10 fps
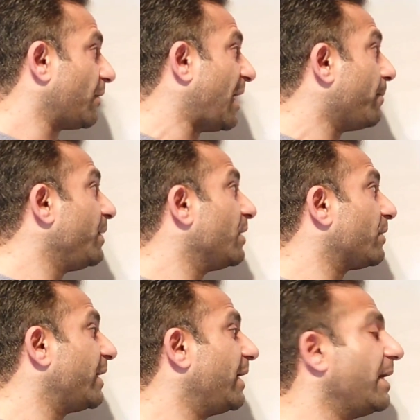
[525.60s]
Now that
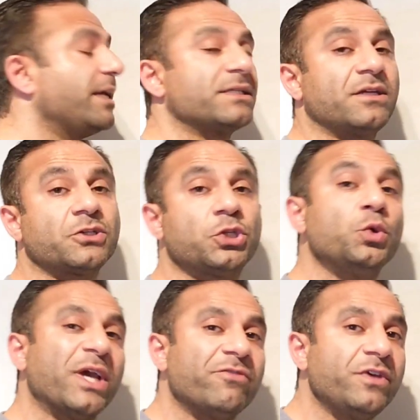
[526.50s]
meal there is not
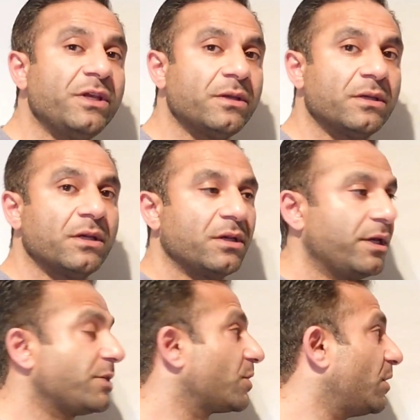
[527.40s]
too heavy.
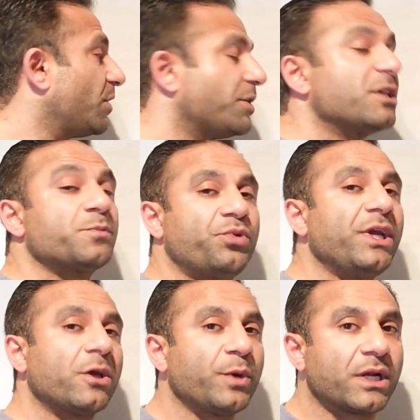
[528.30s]
It's going to digest
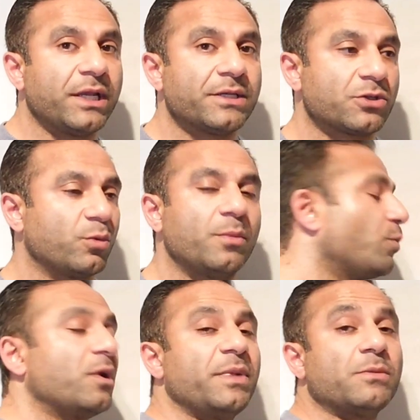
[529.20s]
pretty quickly. So
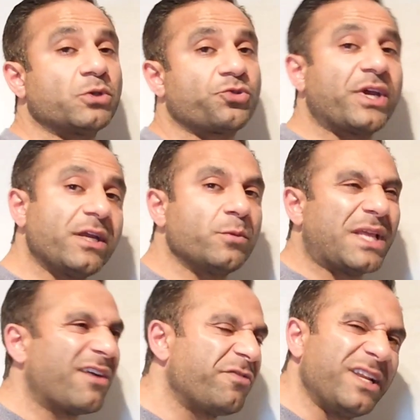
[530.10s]
we'll be able to train
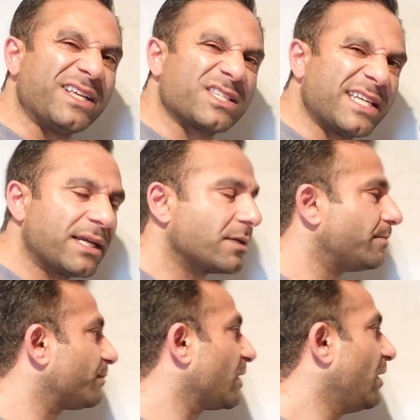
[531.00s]
without feeling sick.
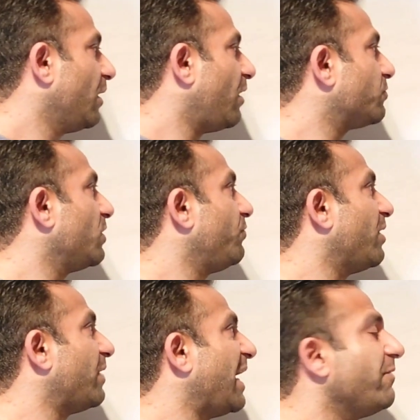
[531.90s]
Obviously, if
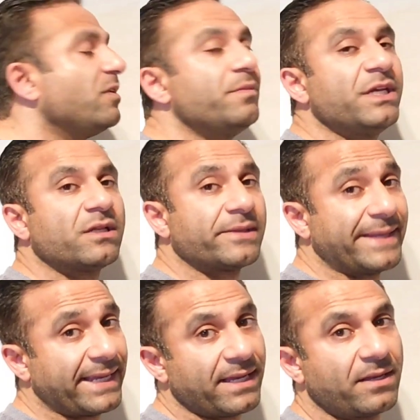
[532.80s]
you have a heavy meal
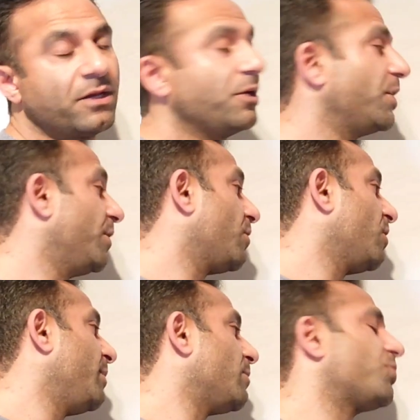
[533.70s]
there, you're not
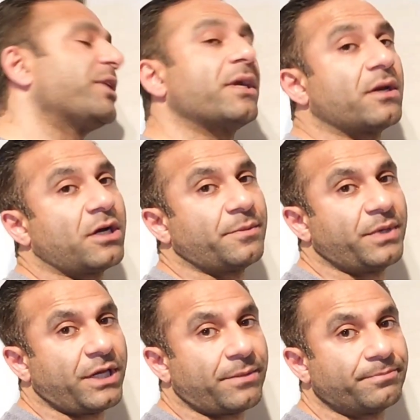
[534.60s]
going to be able to train at
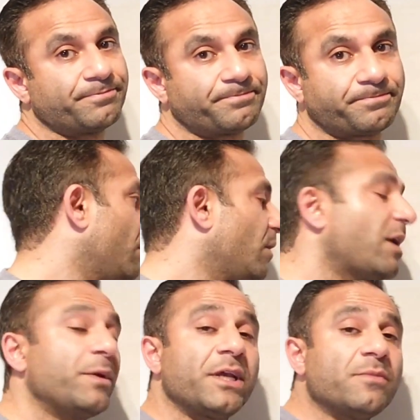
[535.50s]
9 p.m.
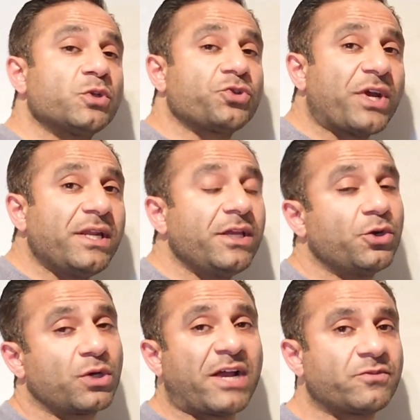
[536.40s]
Now, when it comes to training,
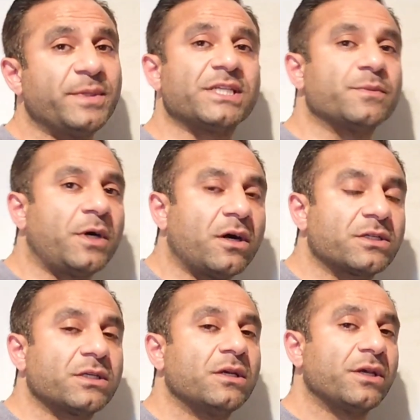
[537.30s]
you're going to have to be
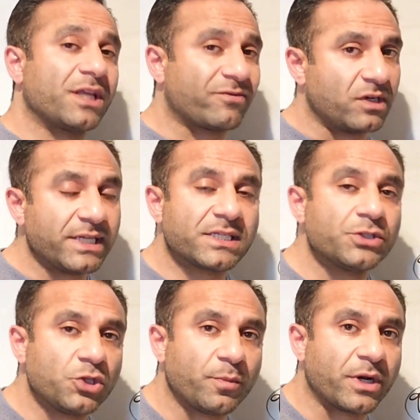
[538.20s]
smart. You have to
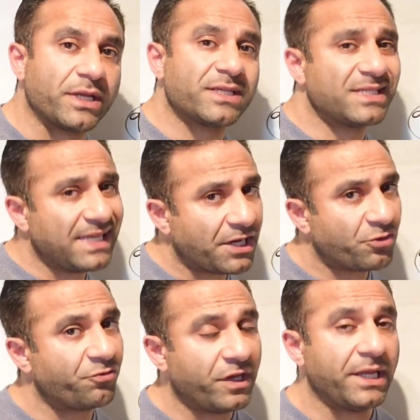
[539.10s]
listen to your body, see how
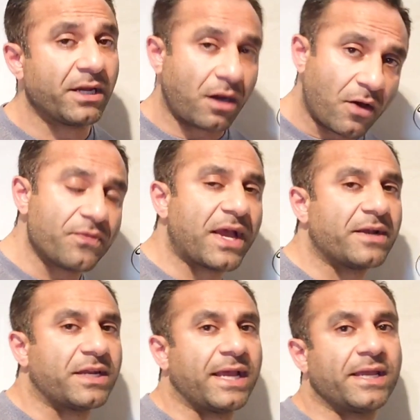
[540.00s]
you're feeling on
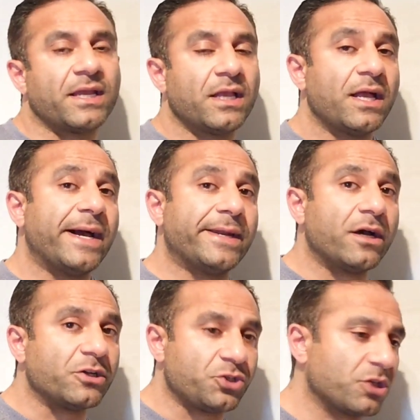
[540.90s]
that day
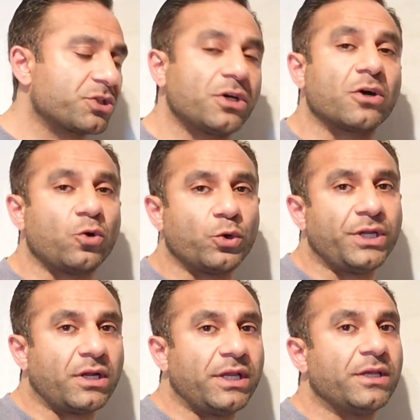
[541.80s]
and adjust
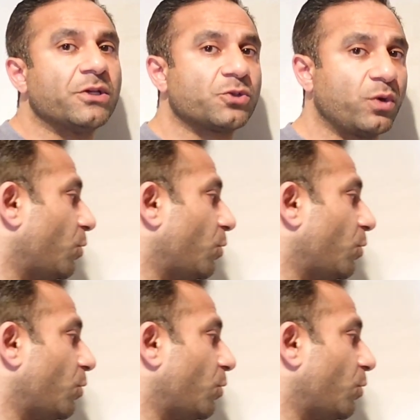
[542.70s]
accordingly.